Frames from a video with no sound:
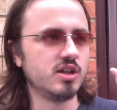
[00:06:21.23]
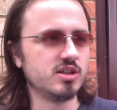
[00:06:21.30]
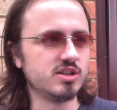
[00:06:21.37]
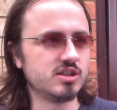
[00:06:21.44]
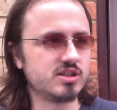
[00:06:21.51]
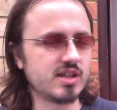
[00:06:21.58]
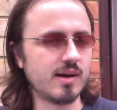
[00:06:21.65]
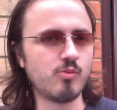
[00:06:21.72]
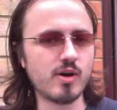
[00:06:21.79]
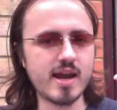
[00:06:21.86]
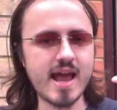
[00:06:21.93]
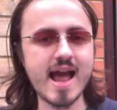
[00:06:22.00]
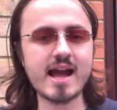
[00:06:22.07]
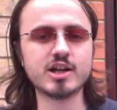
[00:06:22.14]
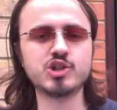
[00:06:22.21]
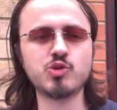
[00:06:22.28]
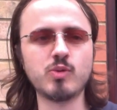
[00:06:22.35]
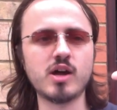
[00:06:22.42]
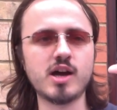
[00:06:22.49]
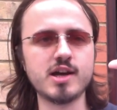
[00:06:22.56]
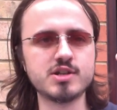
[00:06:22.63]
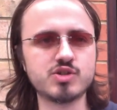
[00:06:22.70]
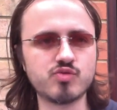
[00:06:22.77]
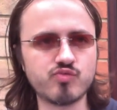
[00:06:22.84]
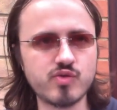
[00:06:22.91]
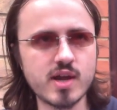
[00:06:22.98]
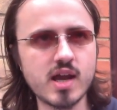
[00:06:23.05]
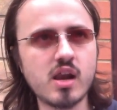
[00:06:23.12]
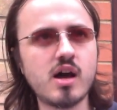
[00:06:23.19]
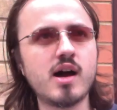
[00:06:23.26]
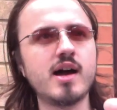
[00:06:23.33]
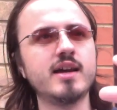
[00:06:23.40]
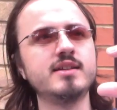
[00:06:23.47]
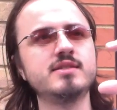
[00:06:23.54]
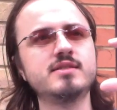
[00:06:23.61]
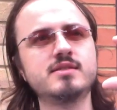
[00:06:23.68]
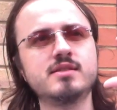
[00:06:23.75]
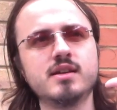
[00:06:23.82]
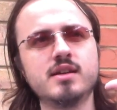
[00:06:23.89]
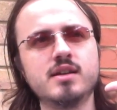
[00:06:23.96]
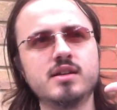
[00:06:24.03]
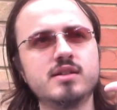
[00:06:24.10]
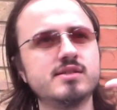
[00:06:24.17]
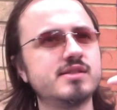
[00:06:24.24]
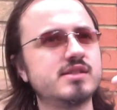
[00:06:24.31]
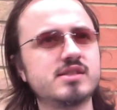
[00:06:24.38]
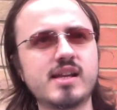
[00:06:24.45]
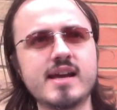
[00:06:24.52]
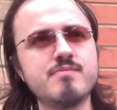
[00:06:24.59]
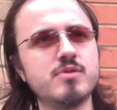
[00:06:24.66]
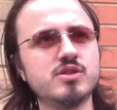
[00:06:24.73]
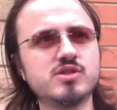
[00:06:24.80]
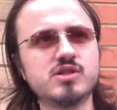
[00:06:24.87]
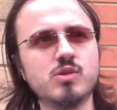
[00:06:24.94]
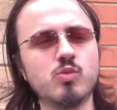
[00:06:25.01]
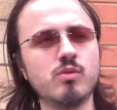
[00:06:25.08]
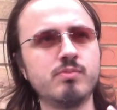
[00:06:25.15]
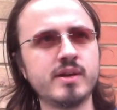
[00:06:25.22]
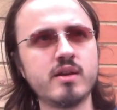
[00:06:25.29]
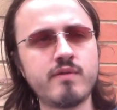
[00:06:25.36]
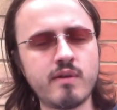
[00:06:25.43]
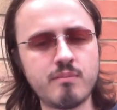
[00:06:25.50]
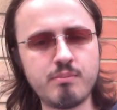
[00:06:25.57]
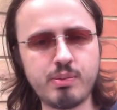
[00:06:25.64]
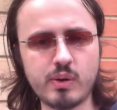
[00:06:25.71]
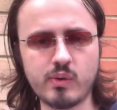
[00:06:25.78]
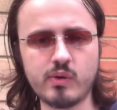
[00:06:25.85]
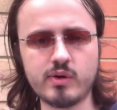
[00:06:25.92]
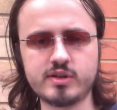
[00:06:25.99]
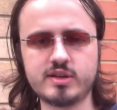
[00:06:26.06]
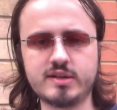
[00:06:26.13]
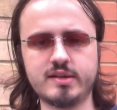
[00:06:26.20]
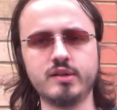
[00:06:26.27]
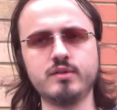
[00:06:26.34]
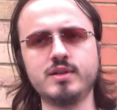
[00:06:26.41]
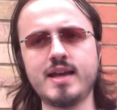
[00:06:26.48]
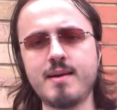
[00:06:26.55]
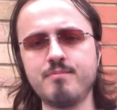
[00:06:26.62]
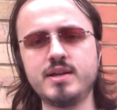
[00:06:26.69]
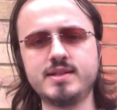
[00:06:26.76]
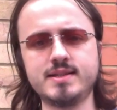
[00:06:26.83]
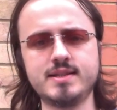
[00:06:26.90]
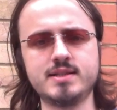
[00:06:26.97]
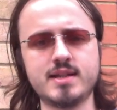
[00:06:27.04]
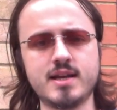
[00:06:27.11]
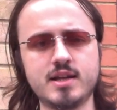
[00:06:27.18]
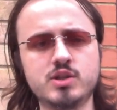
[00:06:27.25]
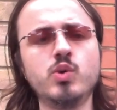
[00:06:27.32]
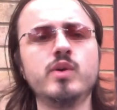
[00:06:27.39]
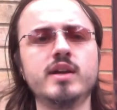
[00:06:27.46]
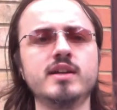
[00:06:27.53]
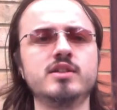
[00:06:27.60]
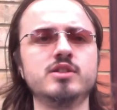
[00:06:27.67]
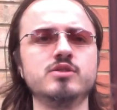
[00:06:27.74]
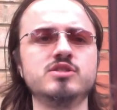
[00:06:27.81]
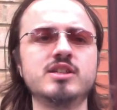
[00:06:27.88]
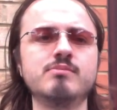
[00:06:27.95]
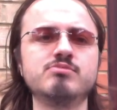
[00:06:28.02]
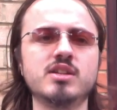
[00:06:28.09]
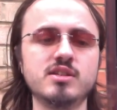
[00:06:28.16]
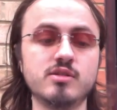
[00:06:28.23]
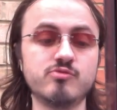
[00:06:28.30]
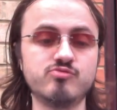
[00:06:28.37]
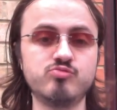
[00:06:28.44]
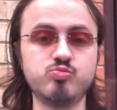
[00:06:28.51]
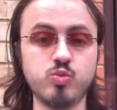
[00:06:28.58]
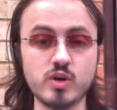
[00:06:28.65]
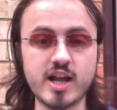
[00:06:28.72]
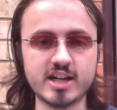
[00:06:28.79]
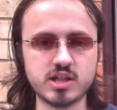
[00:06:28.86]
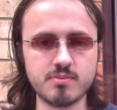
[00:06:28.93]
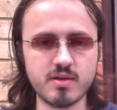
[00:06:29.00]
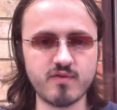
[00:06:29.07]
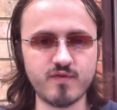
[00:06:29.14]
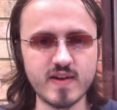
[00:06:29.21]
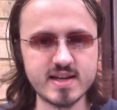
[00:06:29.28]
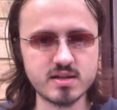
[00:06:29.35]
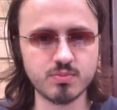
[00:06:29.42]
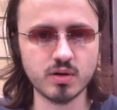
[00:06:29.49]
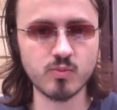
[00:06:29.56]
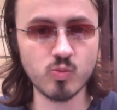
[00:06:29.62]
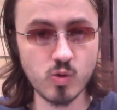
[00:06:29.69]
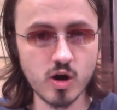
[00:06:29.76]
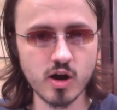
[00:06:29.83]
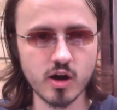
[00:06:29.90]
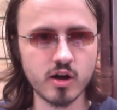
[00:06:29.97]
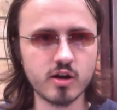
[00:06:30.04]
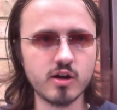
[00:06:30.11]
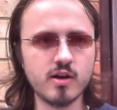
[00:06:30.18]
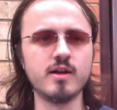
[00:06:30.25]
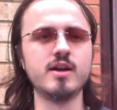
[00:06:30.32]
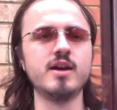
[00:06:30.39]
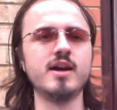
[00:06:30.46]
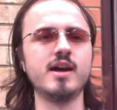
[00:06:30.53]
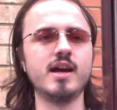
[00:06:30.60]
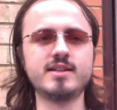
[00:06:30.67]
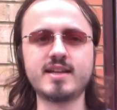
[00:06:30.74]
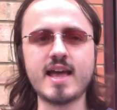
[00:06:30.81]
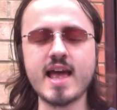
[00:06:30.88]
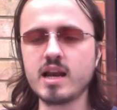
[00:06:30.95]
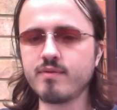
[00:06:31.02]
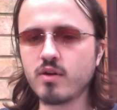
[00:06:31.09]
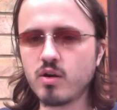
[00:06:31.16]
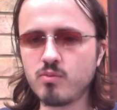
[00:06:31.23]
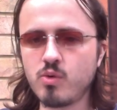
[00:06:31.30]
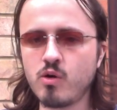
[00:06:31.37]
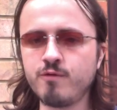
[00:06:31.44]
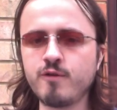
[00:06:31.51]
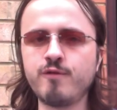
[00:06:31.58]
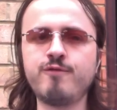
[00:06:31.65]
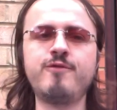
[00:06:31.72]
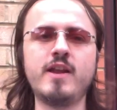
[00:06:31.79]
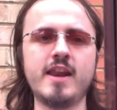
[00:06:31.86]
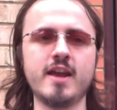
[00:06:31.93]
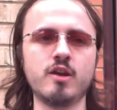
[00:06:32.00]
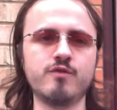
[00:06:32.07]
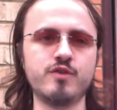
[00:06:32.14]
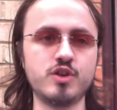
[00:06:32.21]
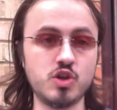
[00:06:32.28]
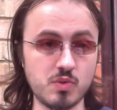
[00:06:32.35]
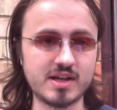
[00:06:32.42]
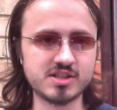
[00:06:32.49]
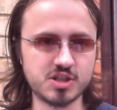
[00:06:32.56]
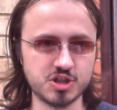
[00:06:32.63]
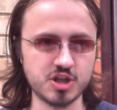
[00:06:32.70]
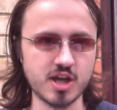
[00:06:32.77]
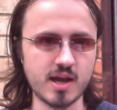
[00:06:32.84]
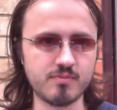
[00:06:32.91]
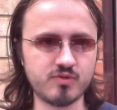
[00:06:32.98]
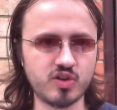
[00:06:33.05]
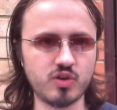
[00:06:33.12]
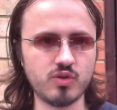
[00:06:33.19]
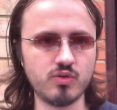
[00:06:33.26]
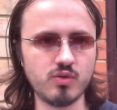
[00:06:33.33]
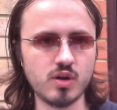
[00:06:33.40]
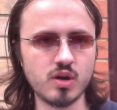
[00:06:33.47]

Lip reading: in some way actualise, realise statements that will be of import to the NPCs they are talking to, something that would actually be feasible and work, it's a hell of a lot more fulfilling for you as the GM to